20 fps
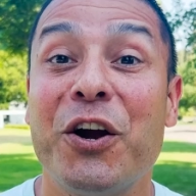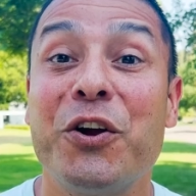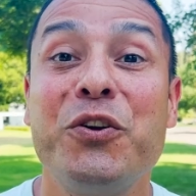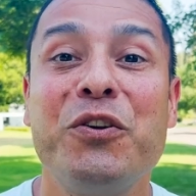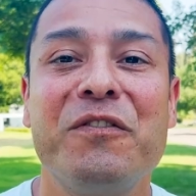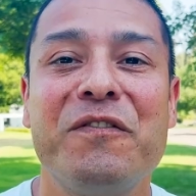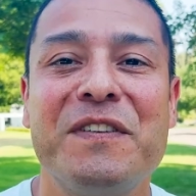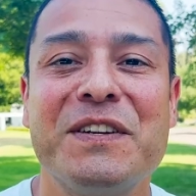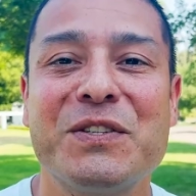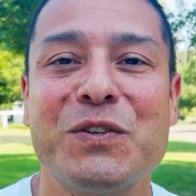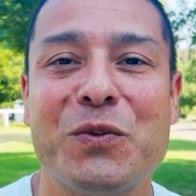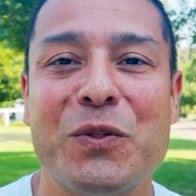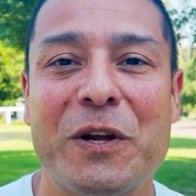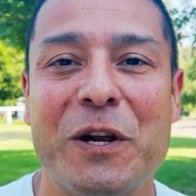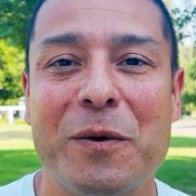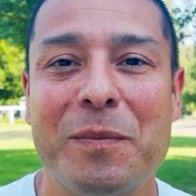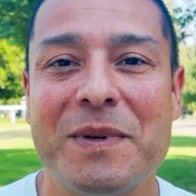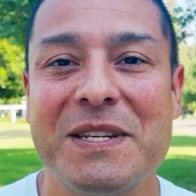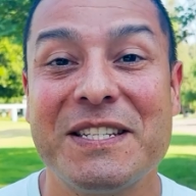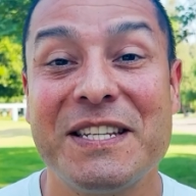Are you a physical
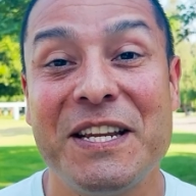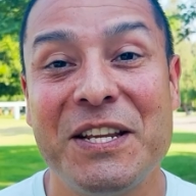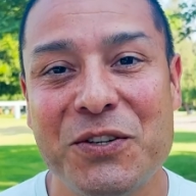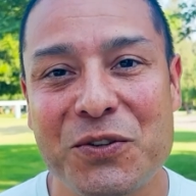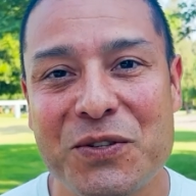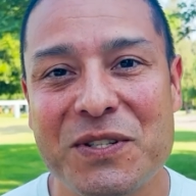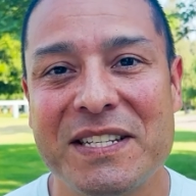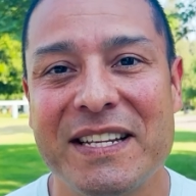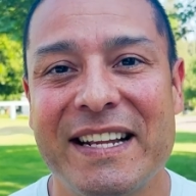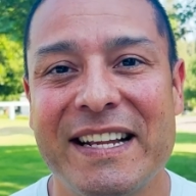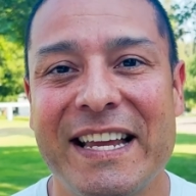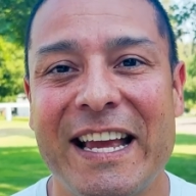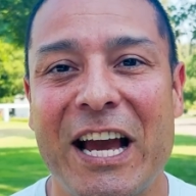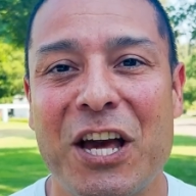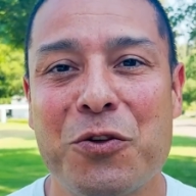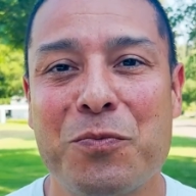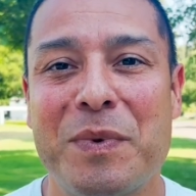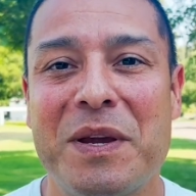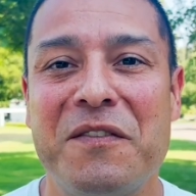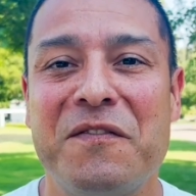therapist interested in
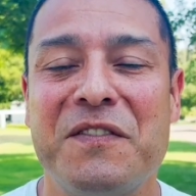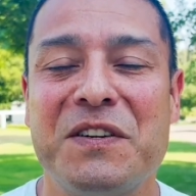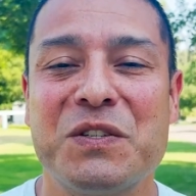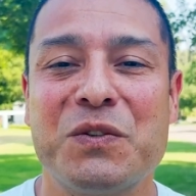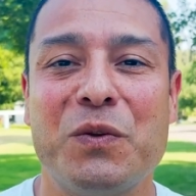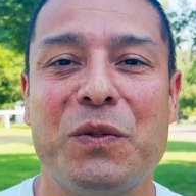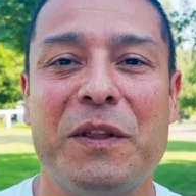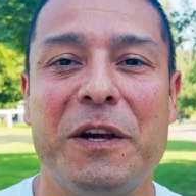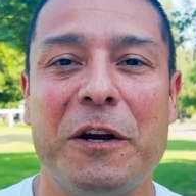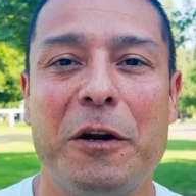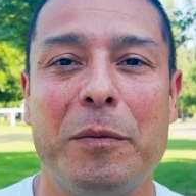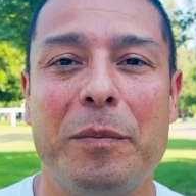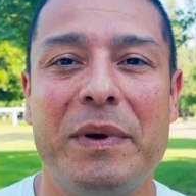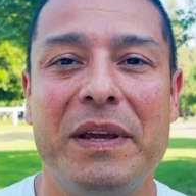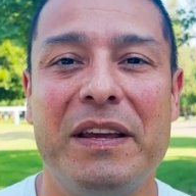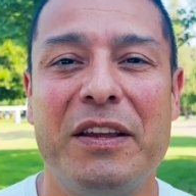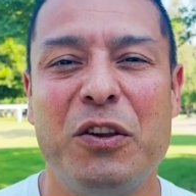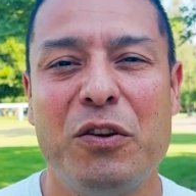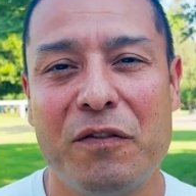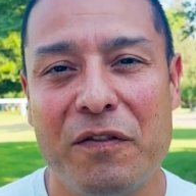cash pay physical
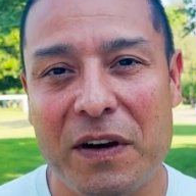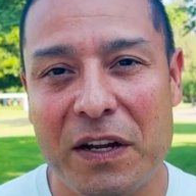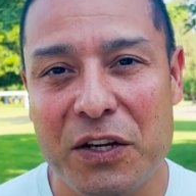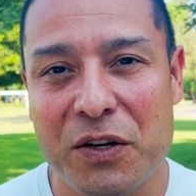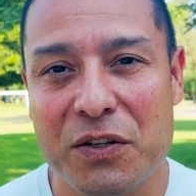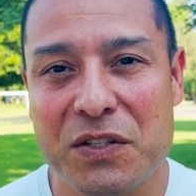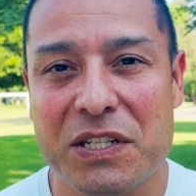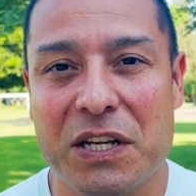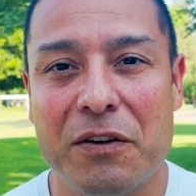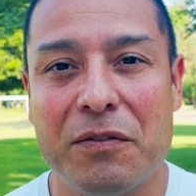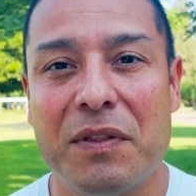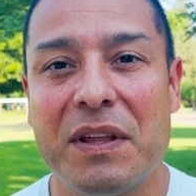therapy and you find yourself